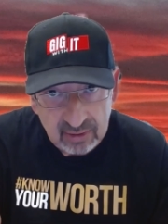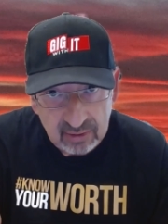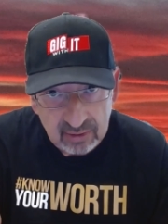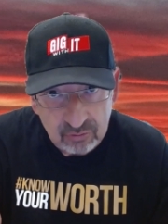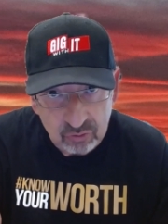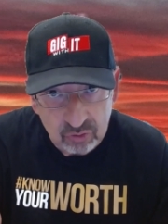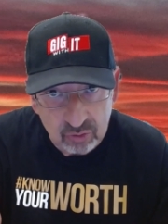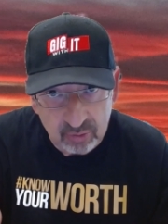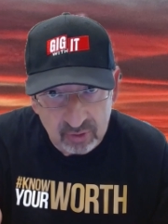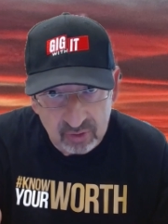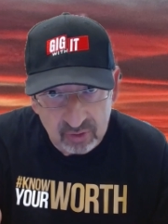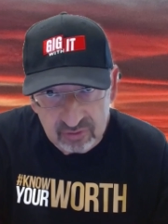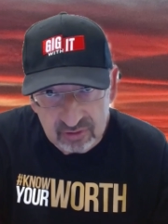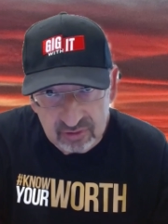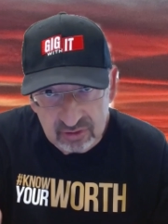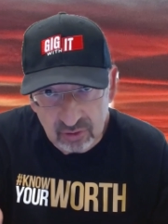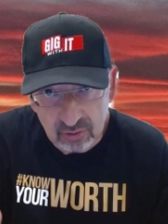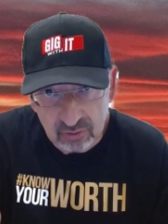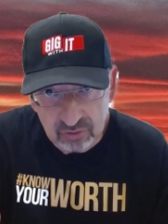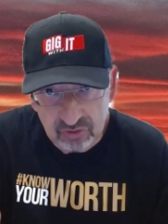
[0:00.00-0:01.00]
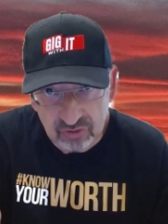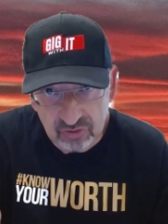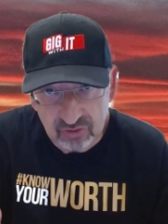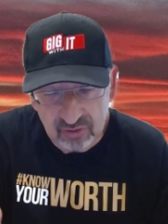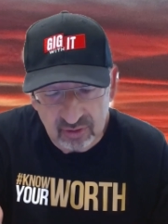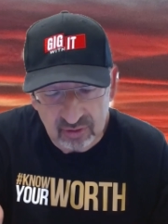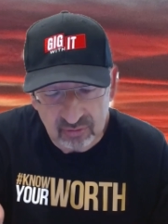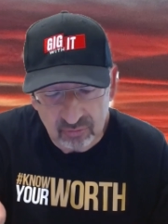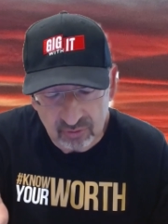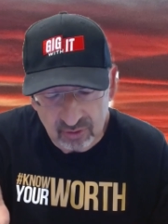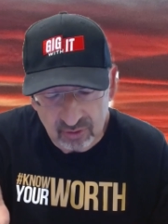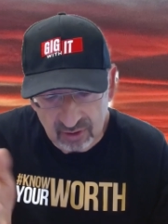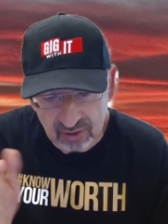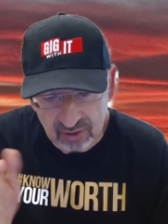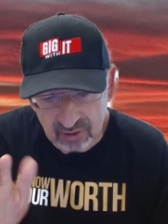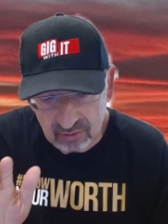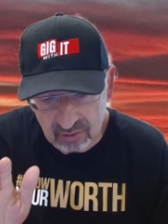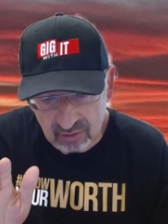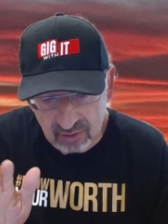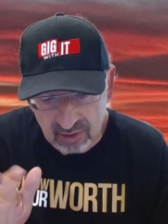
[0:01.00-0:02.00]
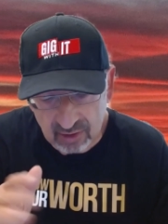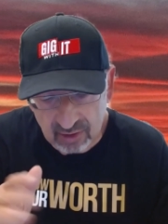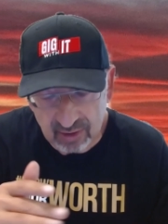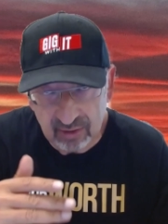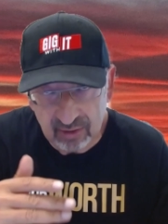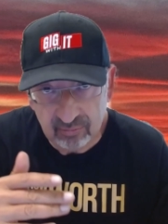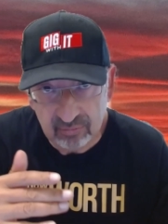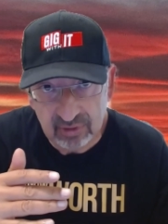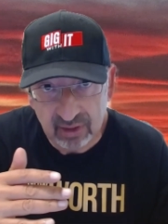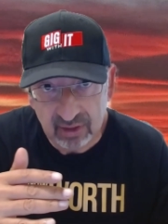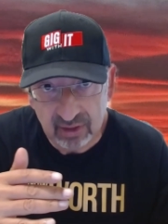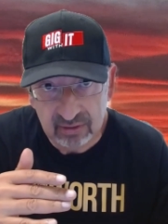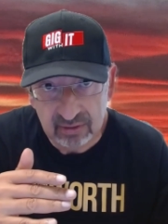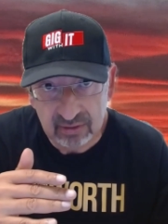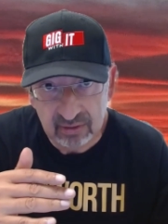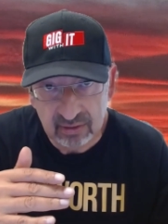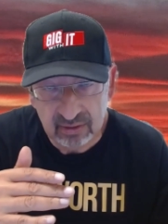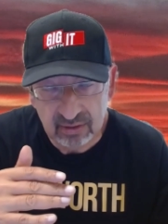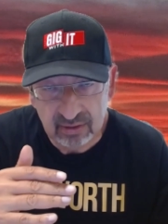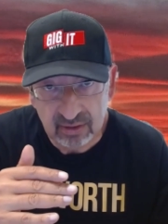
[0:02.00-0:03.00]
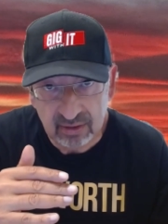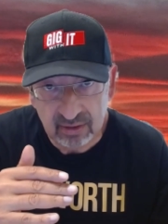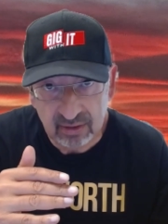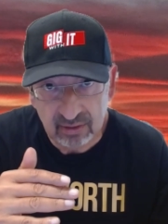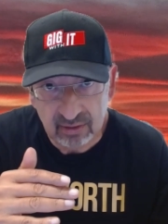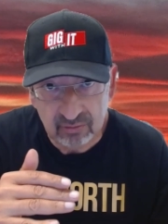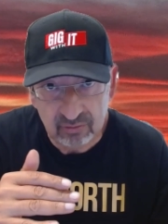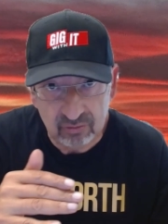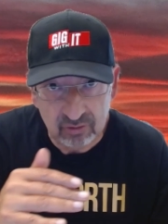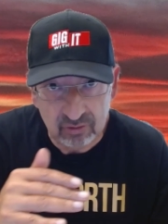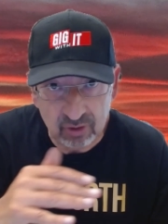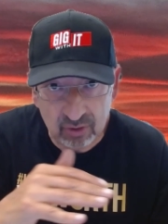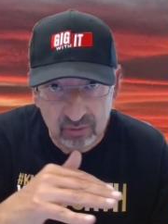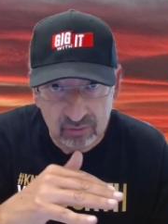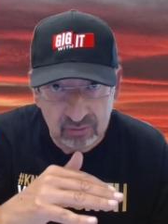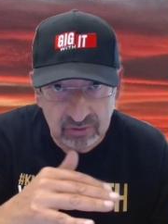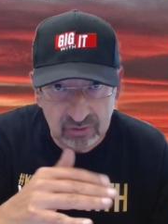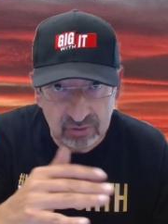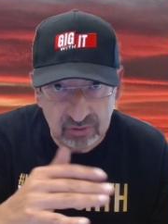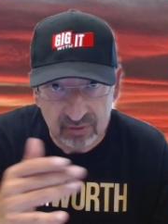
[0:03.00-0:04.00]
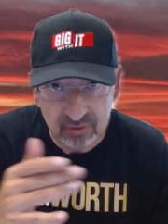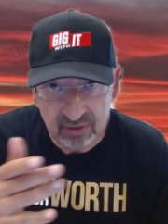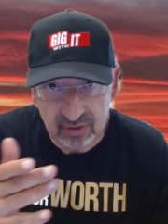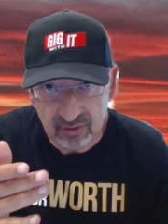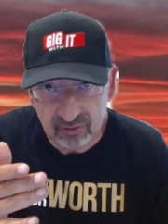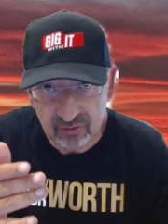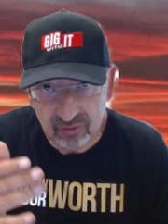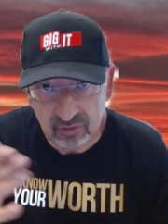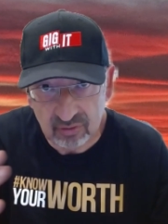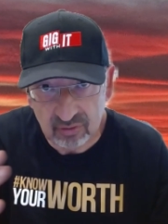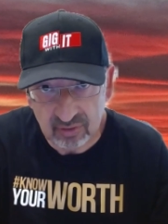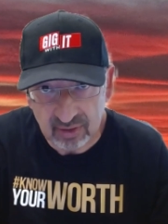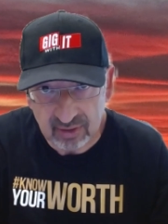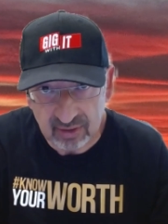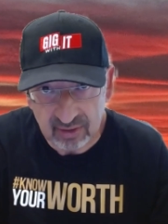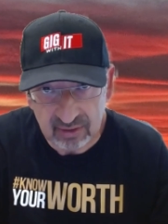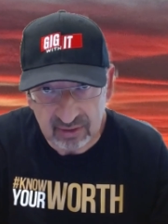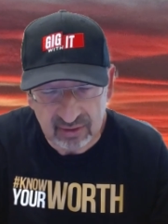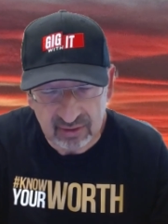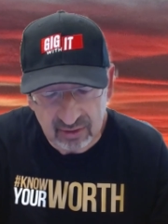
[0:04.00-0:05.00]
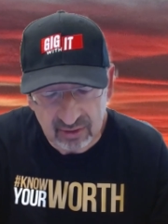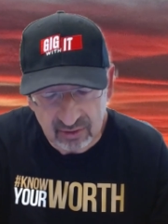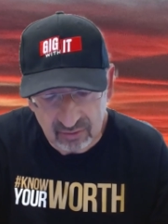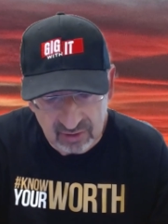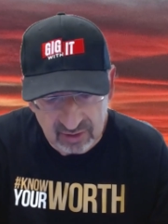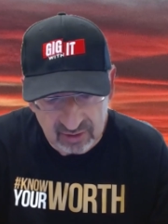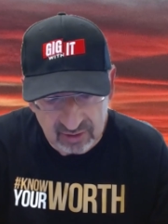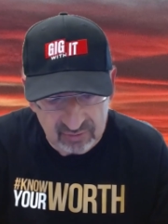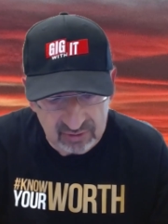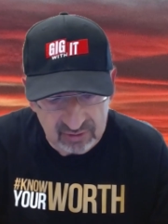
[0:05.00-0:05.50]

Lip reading: Supposedly, DOGE is still working. Look, I am not a DOGE or this or that. They're going to have a